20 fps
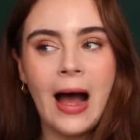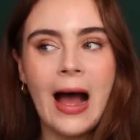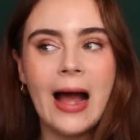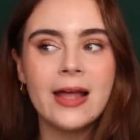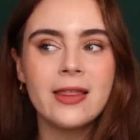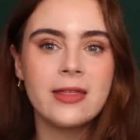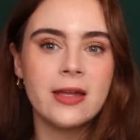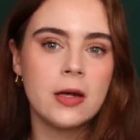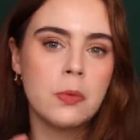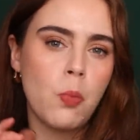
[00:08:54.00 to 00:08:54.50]

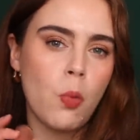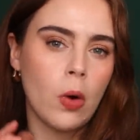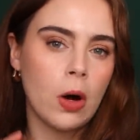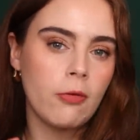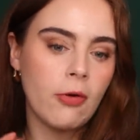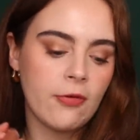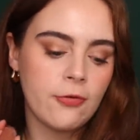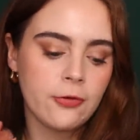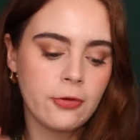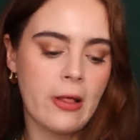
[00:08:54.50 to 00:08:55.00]
I think,
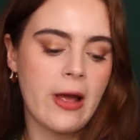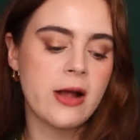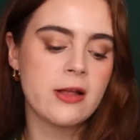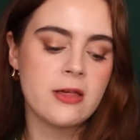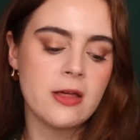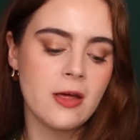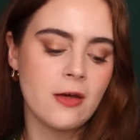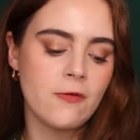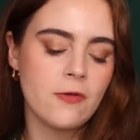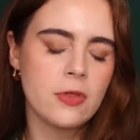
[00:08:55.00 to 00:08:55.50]
more
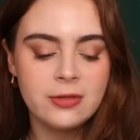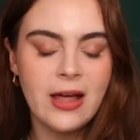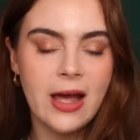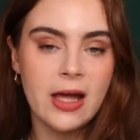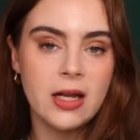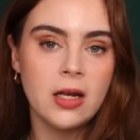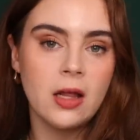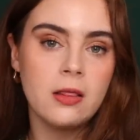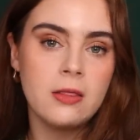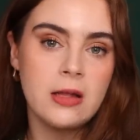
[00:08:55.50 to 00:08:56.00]
reflective
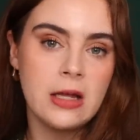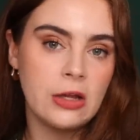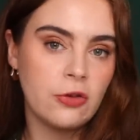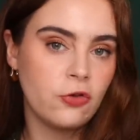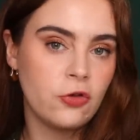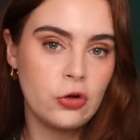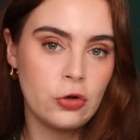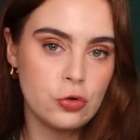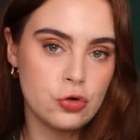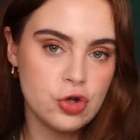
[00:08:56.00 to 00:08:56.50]
than
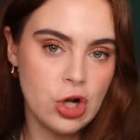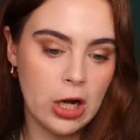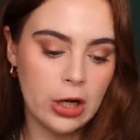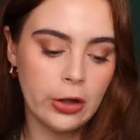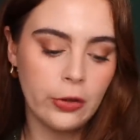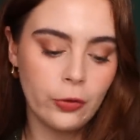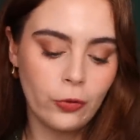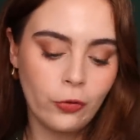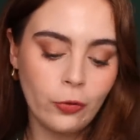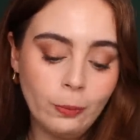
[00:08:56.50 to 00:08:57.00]
these two
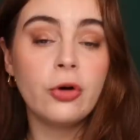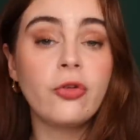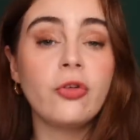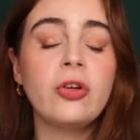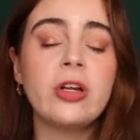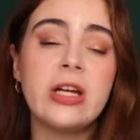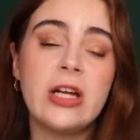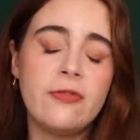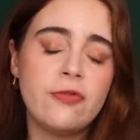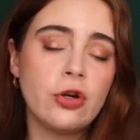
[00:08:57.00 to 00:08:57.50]
shadows.
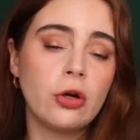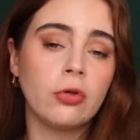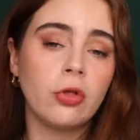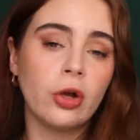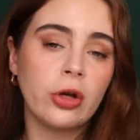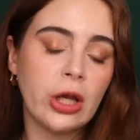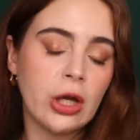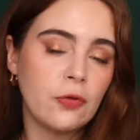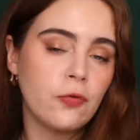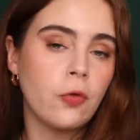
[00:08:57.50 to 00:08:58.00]
Personally, if you're
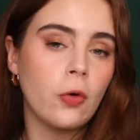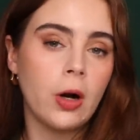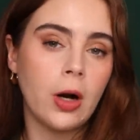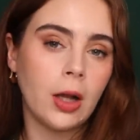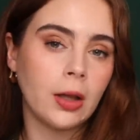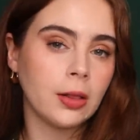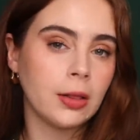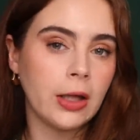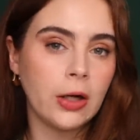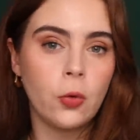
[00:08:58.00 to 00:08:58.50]
looking for
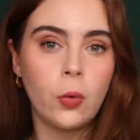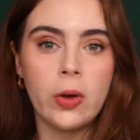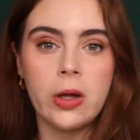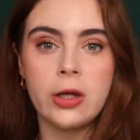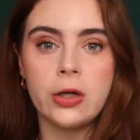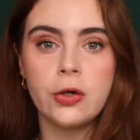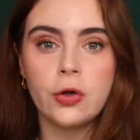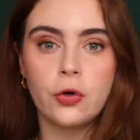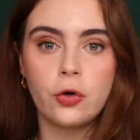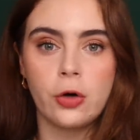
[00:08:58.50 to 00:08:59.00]
a
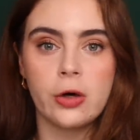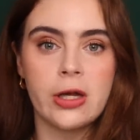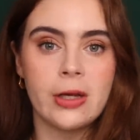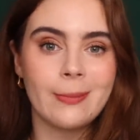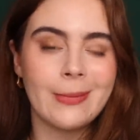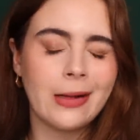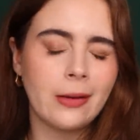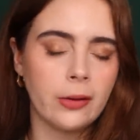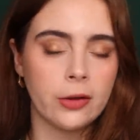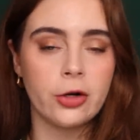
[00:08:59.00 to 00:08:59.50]
liquid
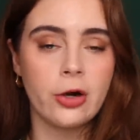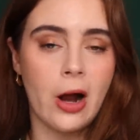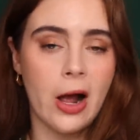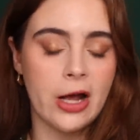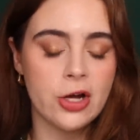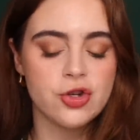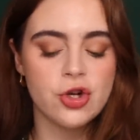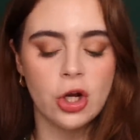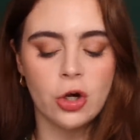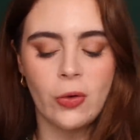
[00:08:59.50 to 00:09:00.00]
cream glitter
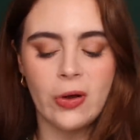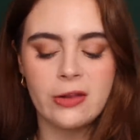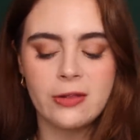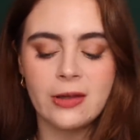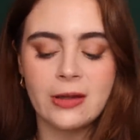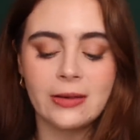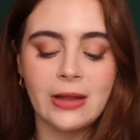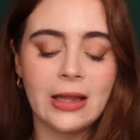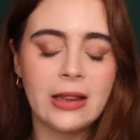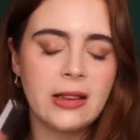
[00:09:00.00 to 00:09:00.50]
eyeshadow, I
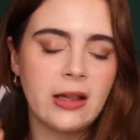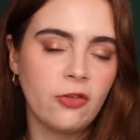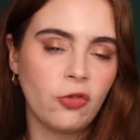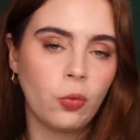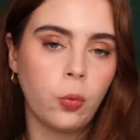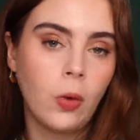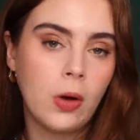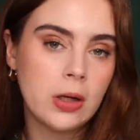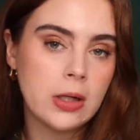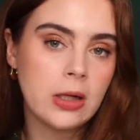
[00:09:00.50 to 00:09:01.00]
think that
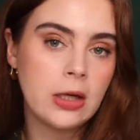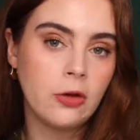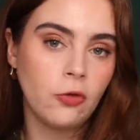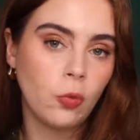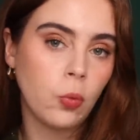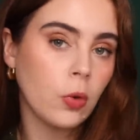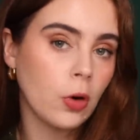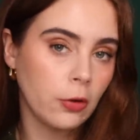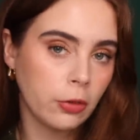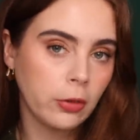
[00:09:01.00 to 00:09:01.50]
this one
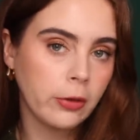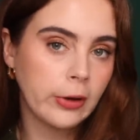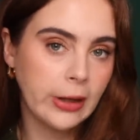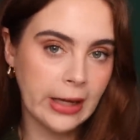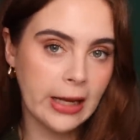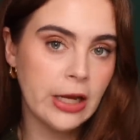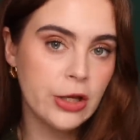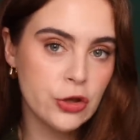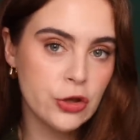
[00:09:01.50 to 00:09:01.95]
is worth looking